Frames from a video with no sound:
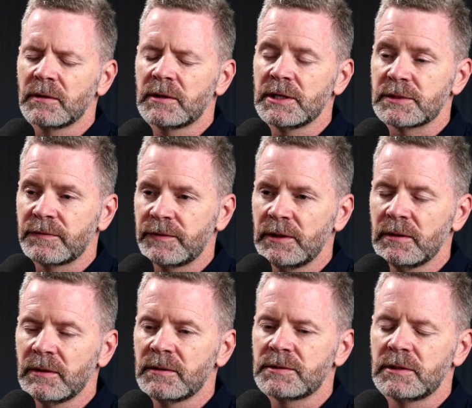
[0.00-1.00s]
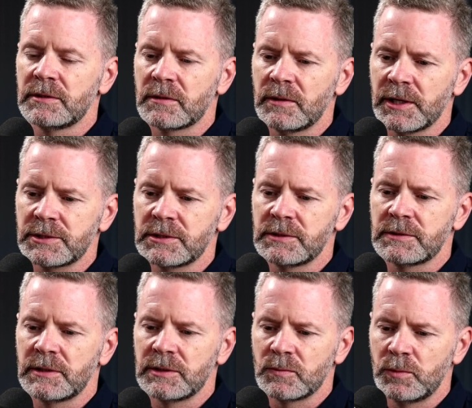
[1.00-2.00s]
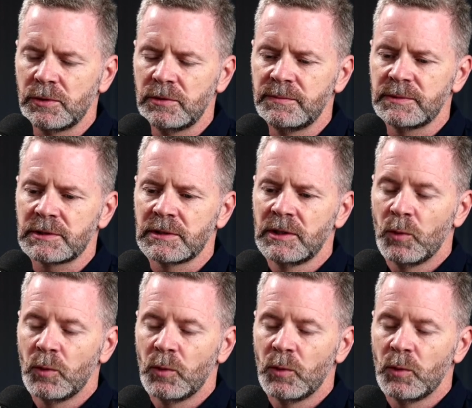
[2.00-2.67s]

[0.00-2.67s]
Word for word: these fears, these questions, these wounds,